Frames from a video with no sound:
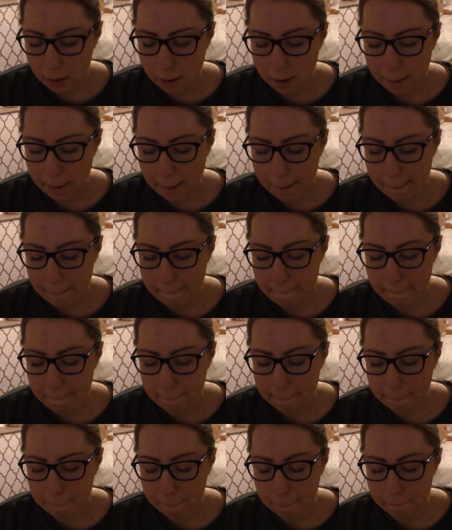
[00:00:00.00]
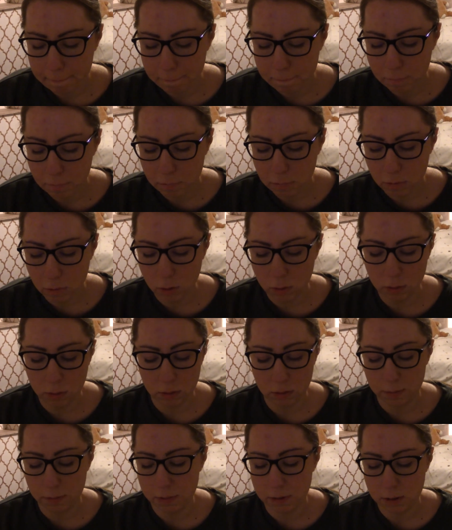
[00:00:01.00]
No
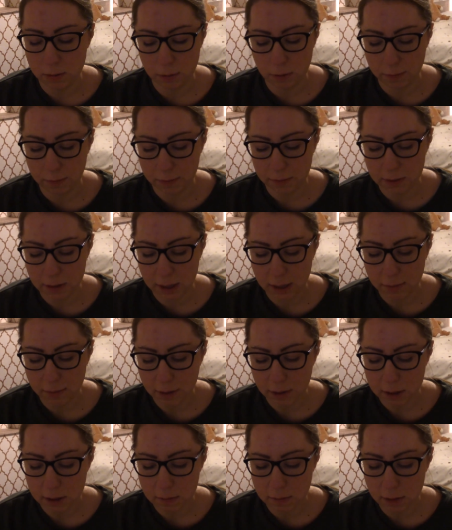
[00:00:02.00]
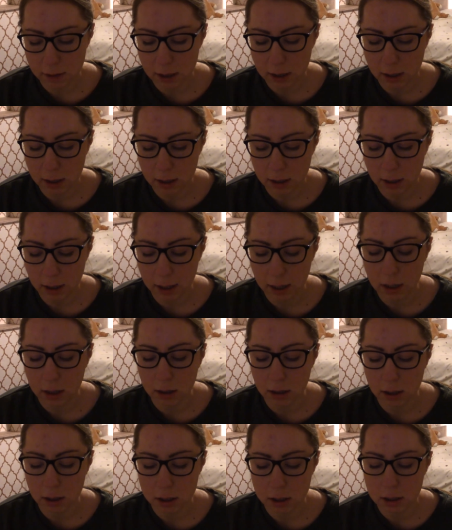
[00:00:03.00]
noticeable side effects, really. Like,
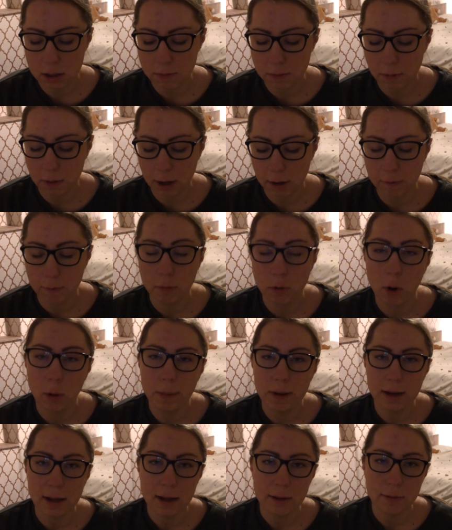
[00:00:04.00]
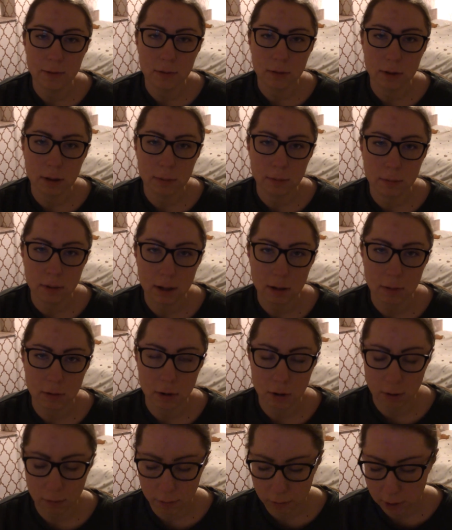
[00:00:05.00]
I just have more belief in me
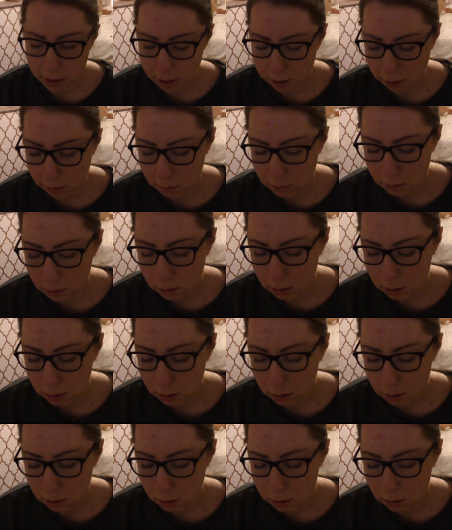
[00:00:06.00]
recovery now.